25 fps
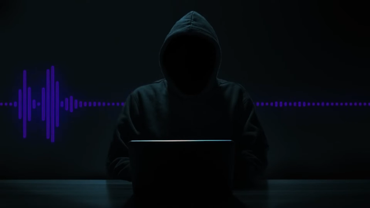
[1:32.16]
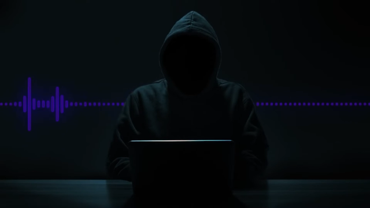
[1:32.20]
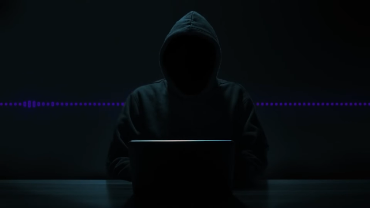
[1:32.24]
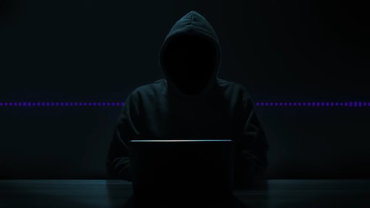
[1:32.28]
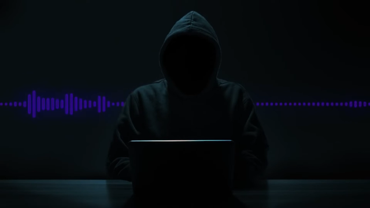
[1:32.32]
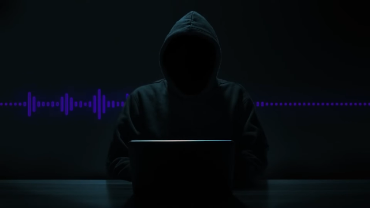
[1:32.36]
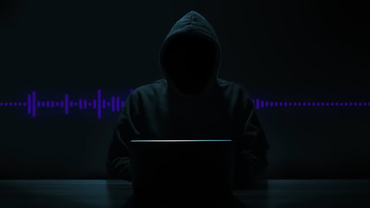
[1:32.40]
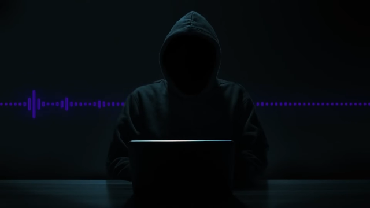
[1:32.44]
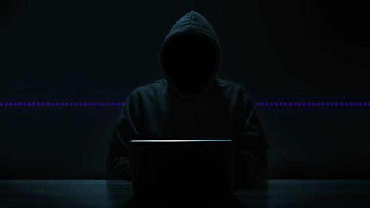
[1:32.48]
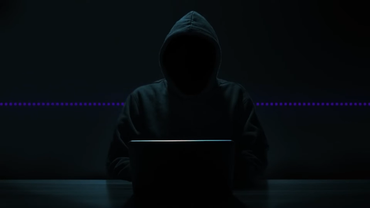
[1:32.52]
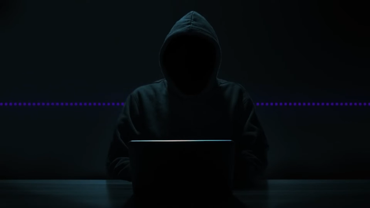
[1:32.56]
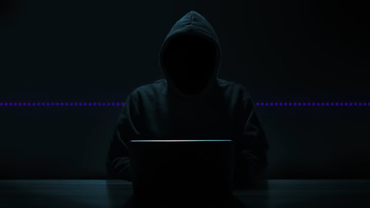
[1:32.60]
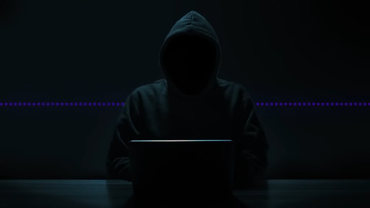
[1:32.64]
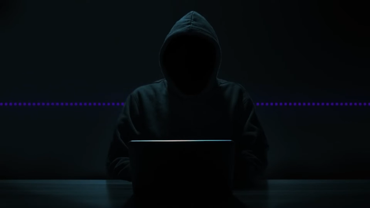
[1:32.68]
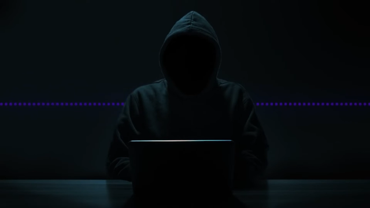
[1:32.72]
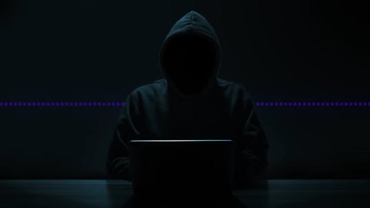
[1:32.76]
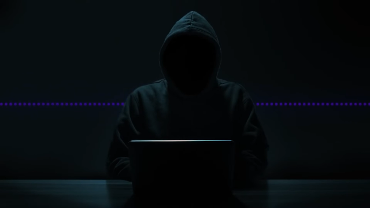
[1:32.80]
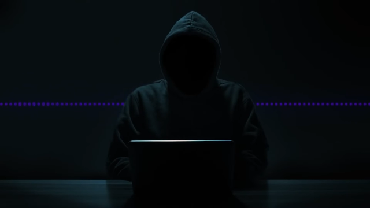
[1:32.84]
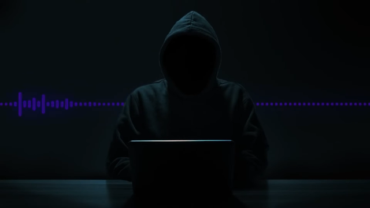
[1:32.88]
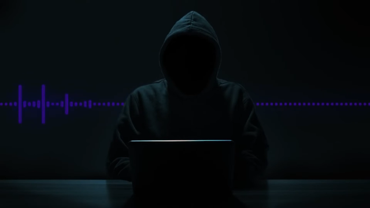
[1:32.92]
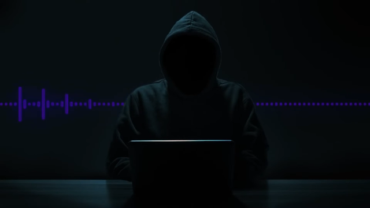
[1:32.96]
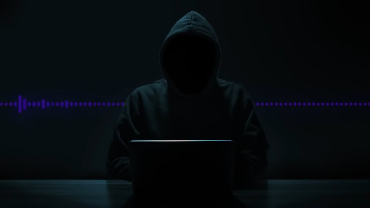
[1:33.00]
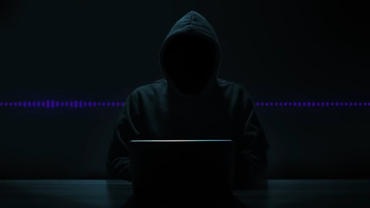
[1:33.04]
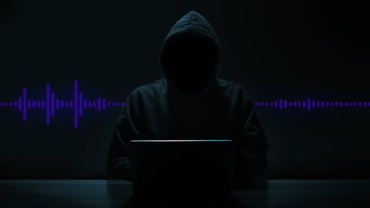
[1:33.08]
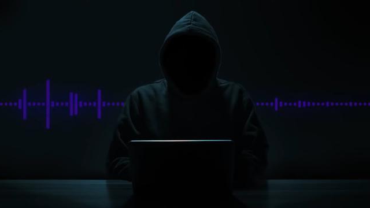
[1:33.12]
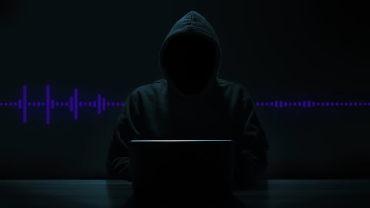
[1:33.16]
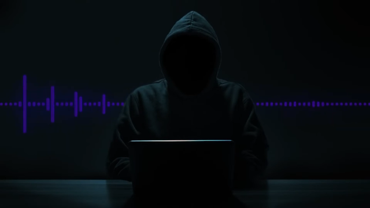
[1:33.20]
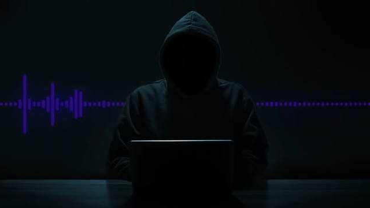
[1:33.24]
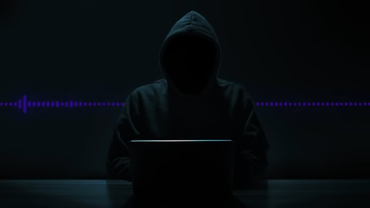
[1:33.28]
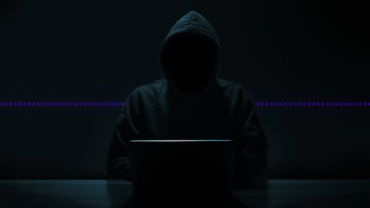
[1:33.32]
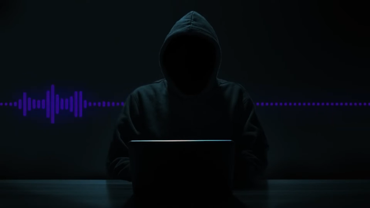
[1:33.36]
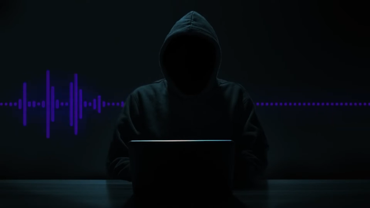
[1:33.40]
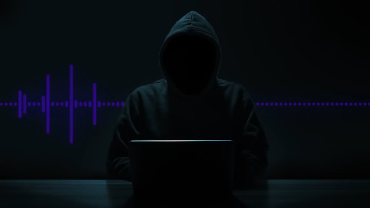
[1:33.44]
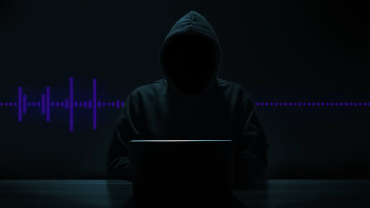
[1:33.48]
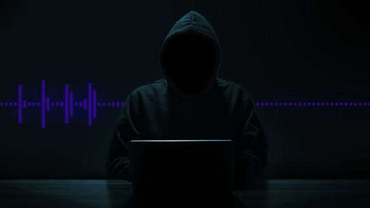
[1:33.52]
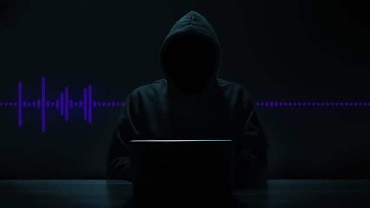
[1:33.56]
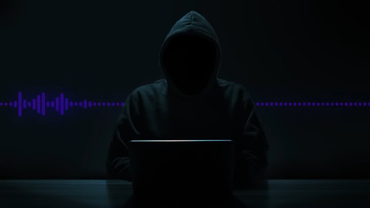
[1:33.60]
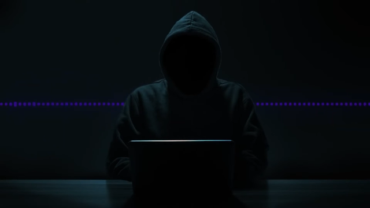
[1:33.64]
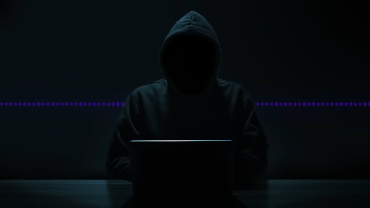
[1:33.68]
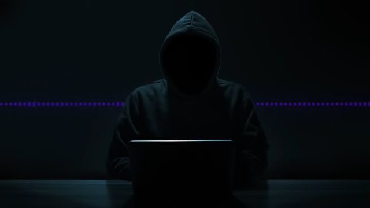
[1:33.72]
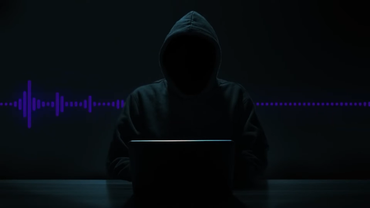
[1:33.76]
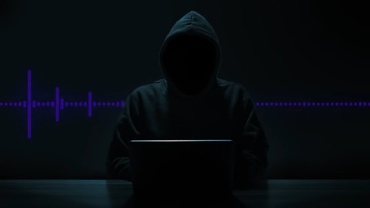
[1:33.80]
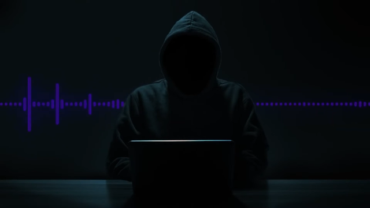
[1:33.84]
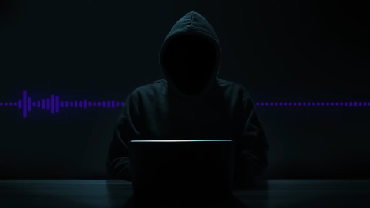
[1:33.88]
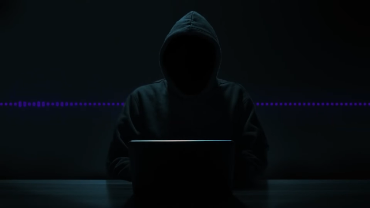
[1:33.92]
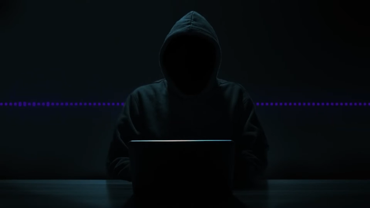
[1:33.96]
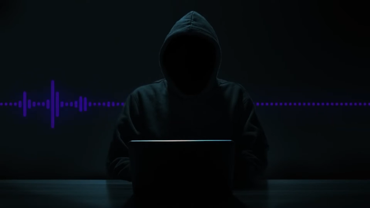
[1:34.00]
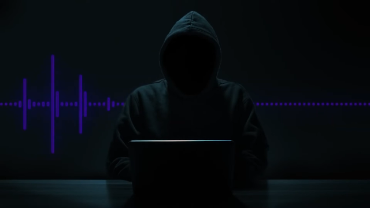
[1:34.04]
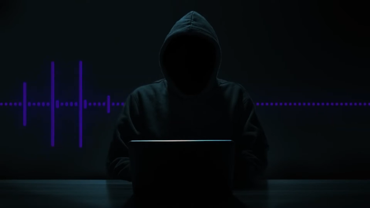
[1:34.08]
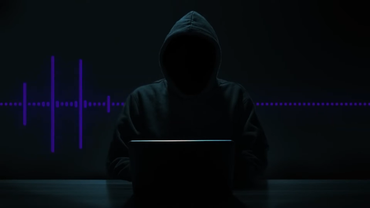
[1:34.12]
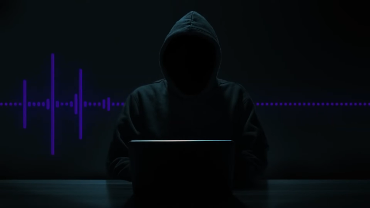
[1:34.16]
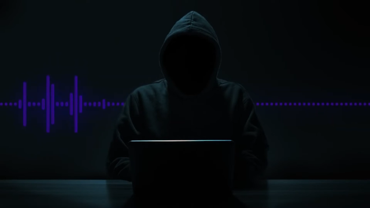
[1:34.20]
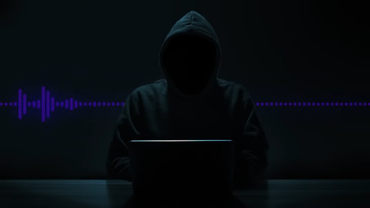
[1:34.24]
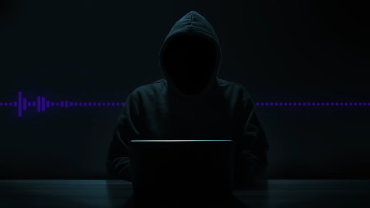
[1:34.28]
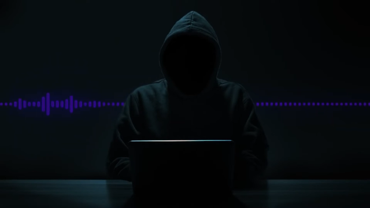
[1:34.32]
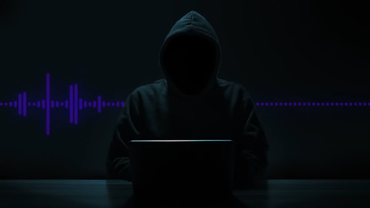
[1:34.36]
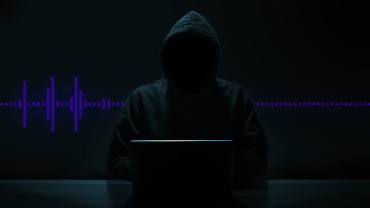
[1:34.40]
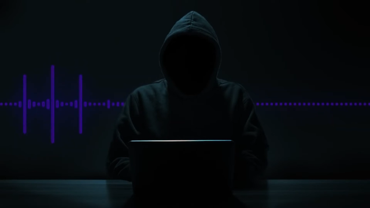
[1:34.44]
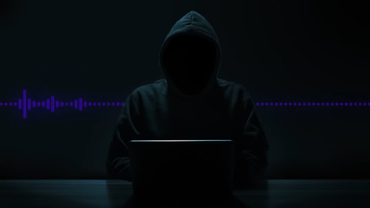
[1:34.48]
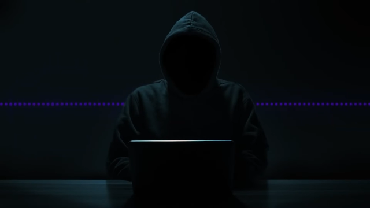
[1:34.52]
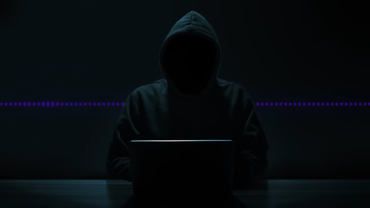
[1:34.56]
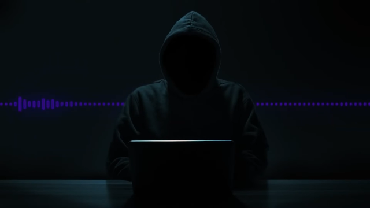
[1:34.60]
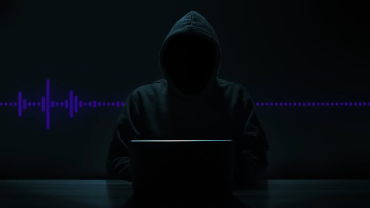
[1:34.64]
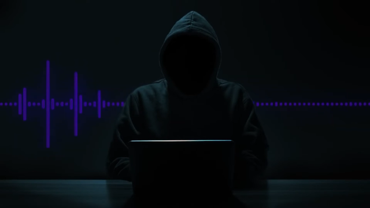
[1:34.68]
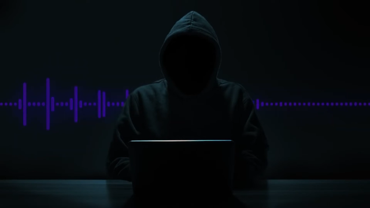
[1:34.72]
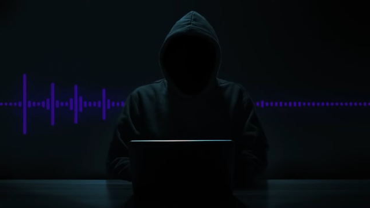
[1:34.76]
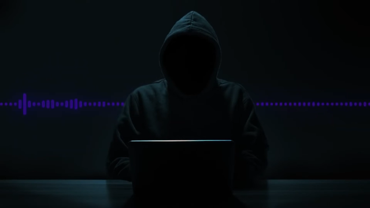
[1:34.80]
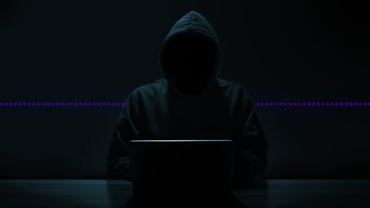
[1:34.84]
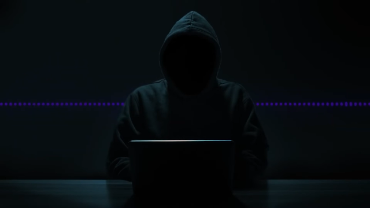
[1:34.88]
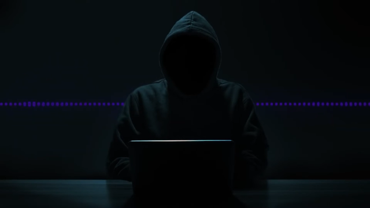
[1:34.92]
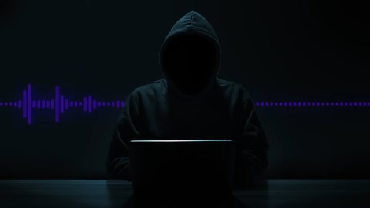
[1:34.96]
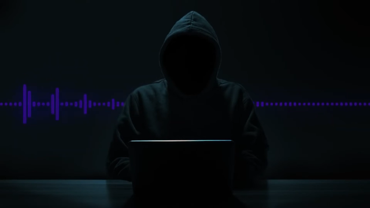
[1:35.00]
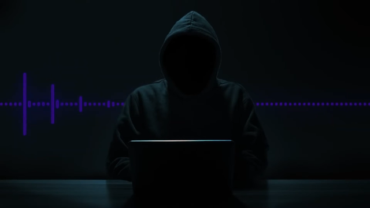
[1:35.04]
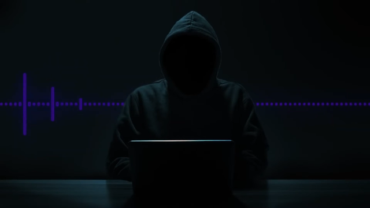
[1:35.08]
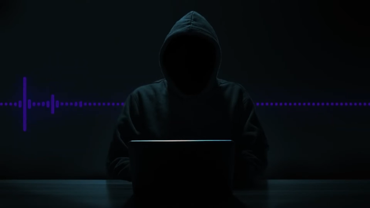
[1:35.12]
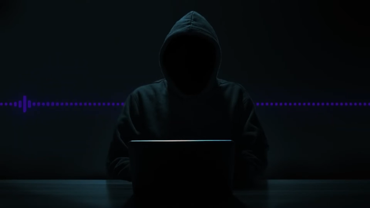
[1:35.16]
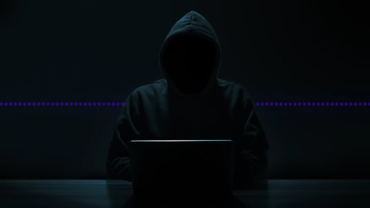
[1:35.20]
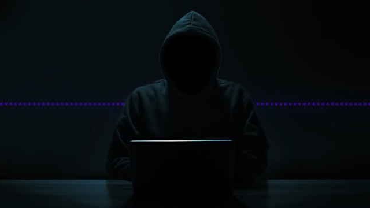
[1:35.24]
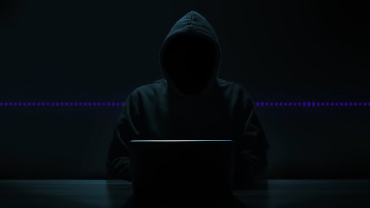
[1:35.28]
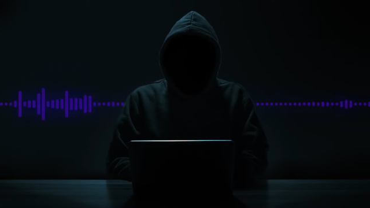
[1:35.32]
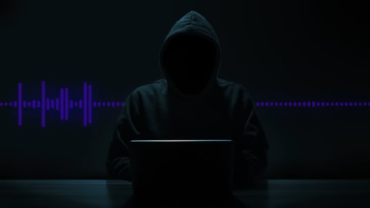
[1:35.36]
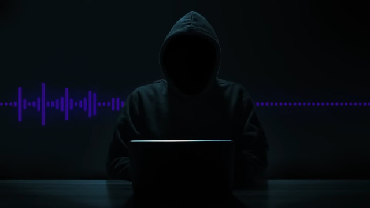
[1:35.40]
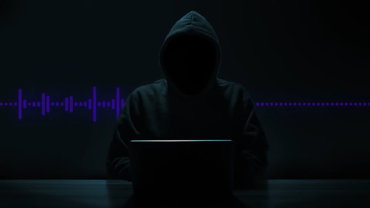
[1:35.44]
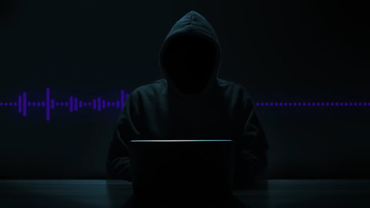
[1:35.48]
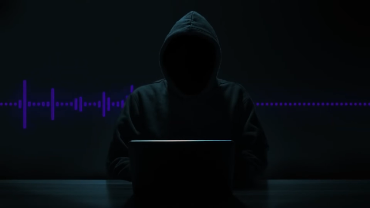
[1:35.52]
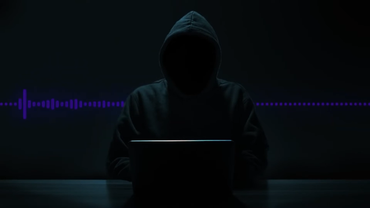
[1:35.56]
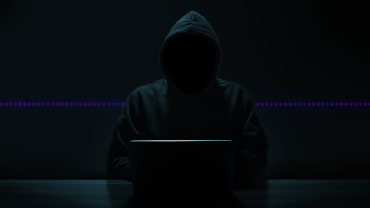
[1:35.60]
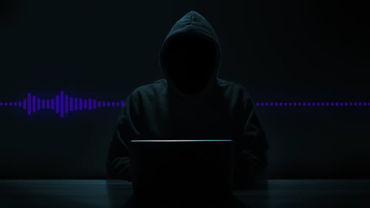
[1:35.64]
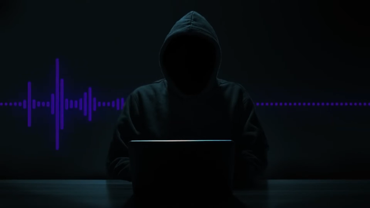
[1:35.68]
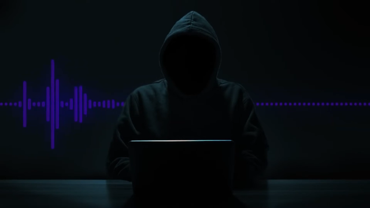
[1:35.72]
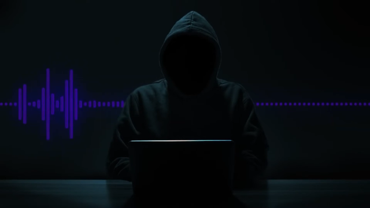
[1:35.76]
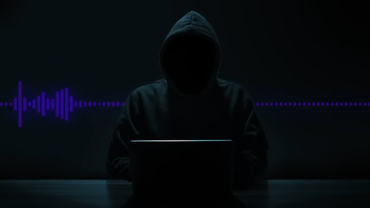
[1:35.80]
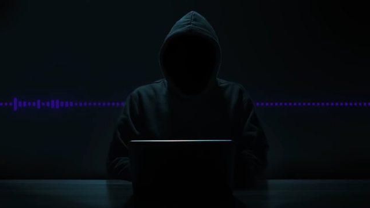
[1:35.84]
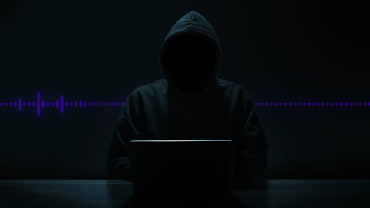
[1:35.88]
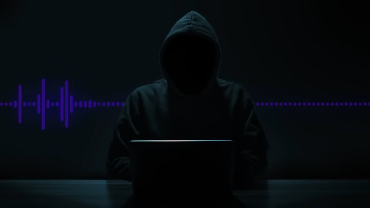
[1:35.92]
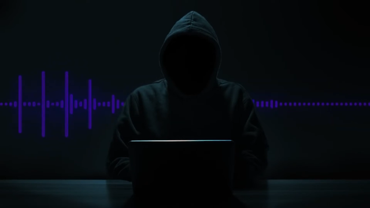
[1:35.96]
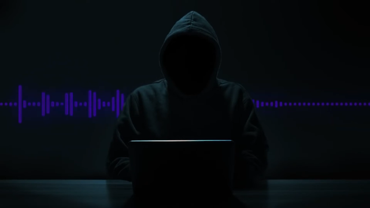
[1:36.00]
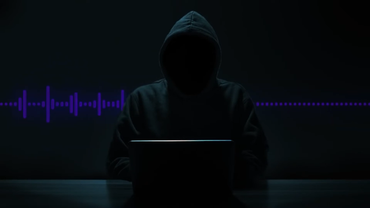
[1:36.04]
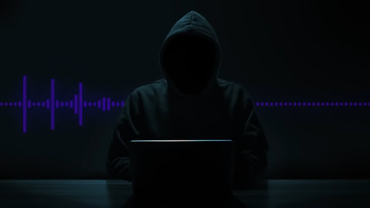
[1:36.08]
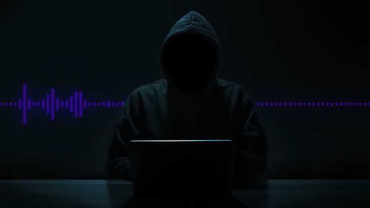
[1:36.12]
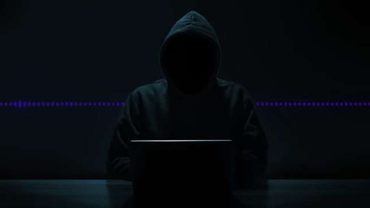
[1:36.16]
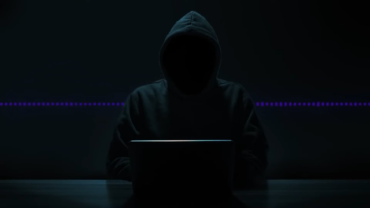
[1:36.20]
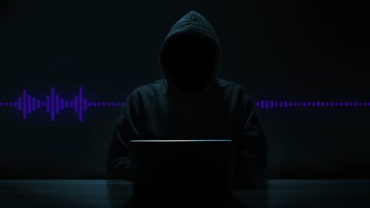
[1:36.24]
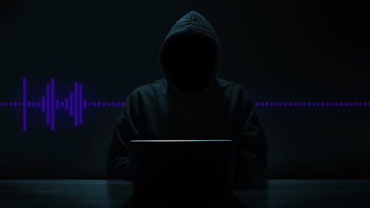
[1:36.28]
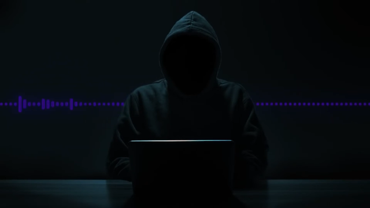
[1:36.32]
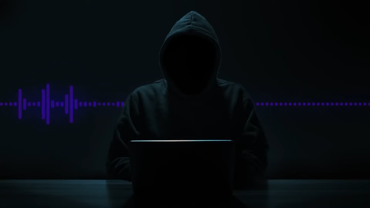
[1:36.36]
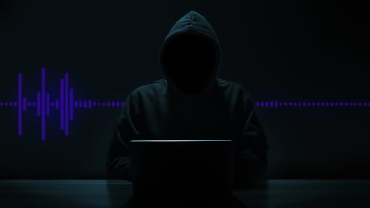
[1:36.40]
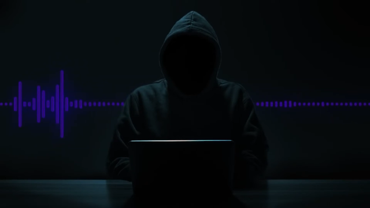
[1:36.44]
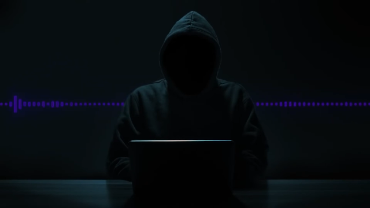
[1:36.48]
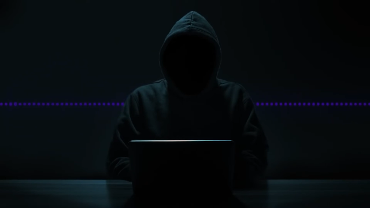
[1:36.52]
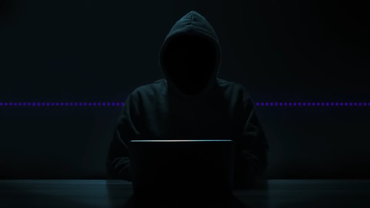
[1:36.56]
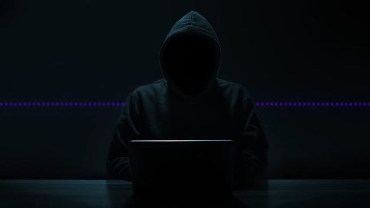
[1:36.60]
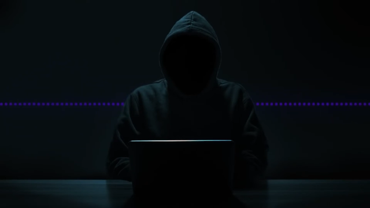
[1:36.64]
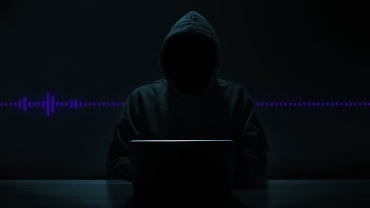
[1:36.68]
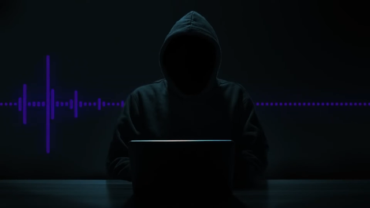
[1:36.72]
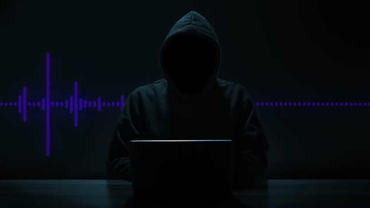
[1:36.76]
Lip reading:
Nobody's mouth can be seen.